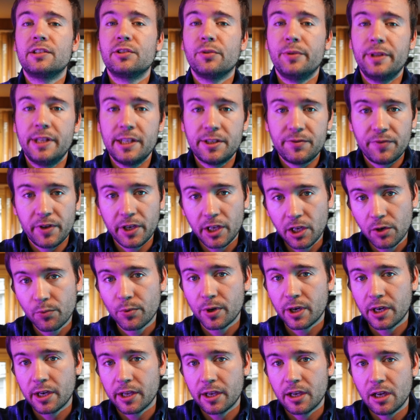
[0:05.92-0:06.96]
this video,
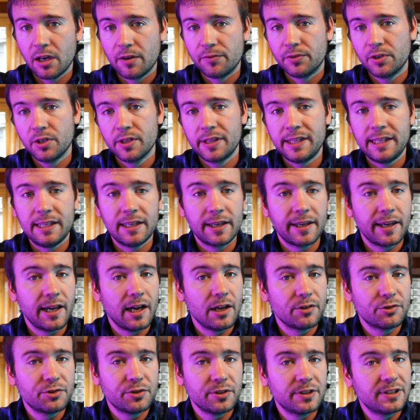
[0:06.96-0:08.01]
we're going to cover the
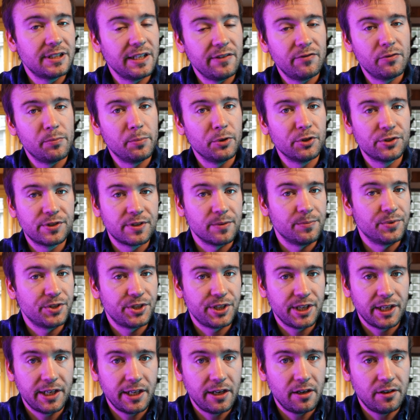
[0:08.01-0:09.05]
accounts receivable
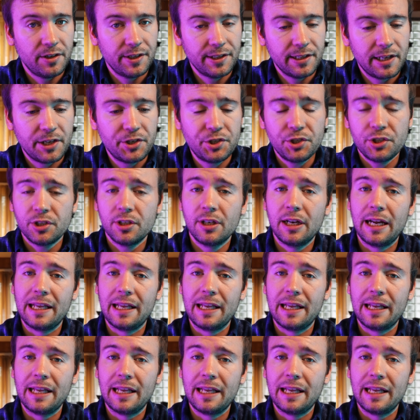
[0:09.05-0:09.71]
subsidiary ledger